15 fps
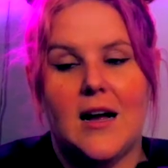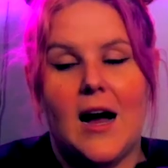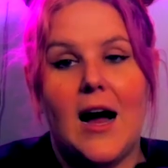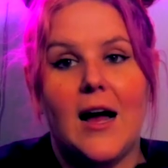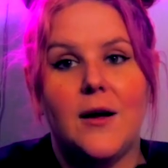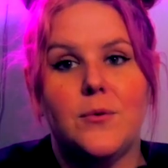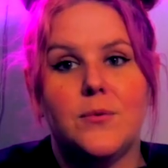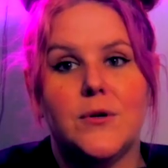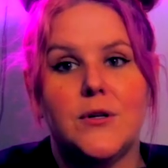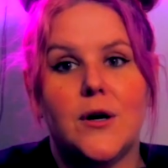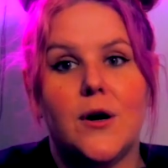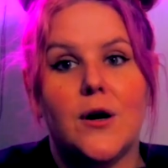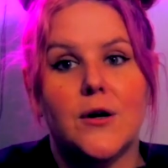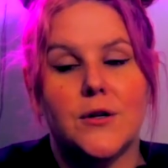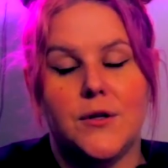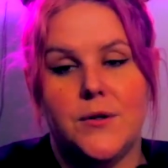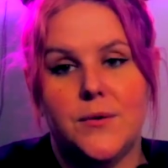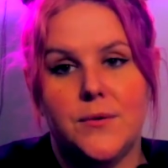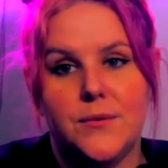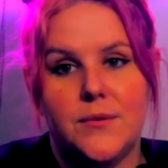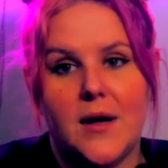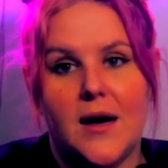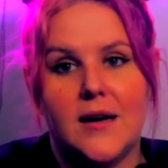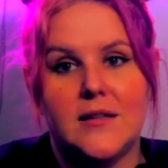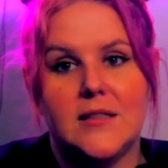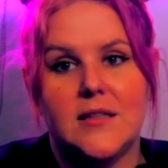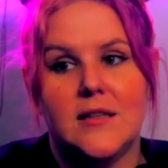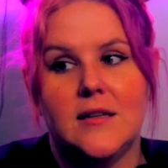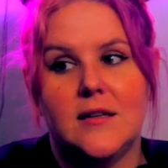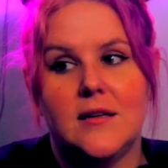I would argue
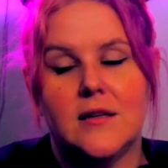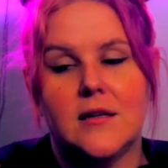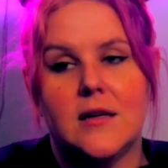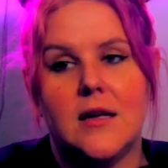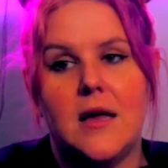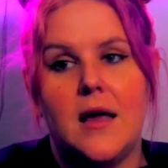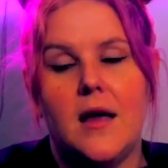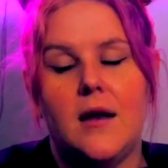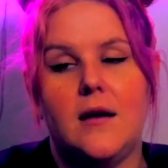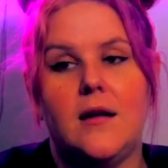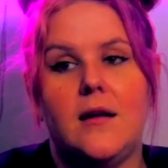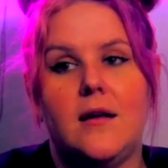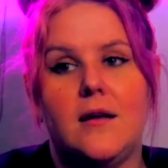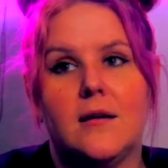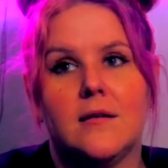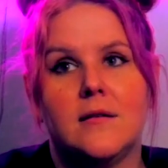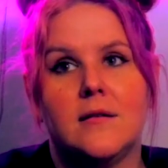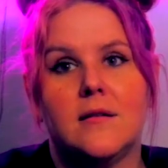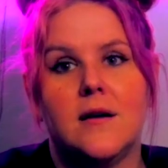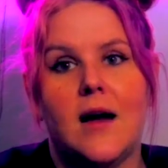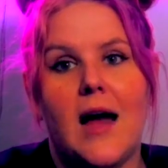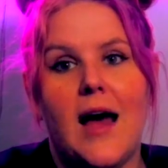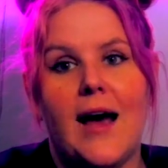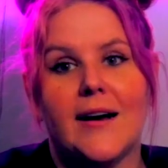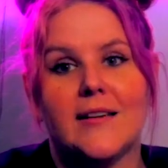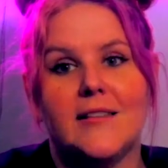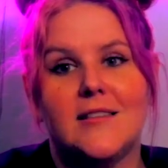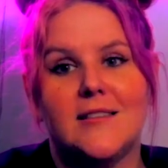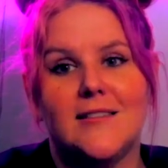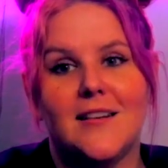that any
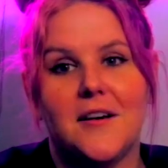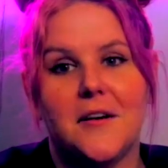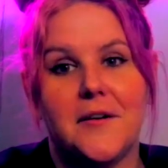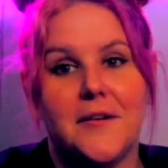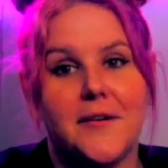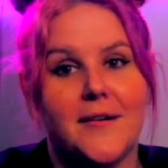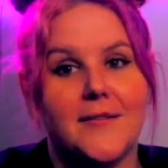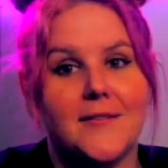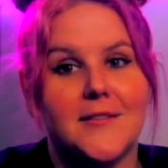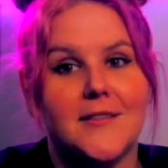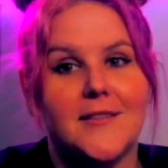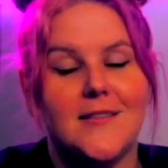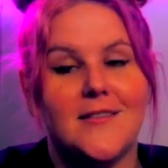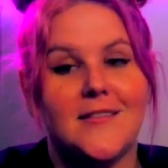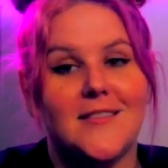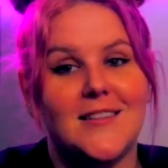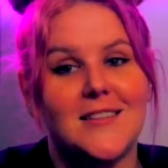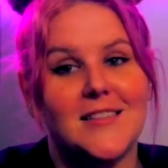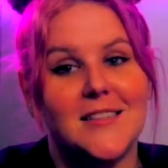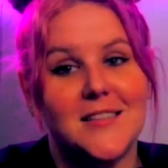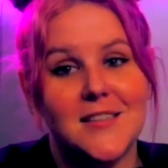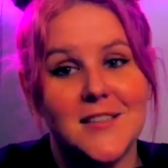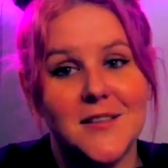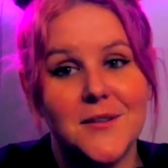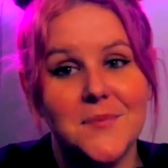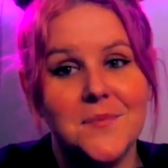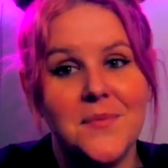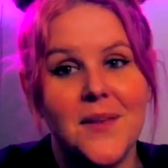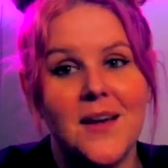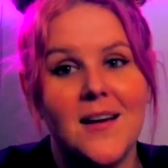act against the system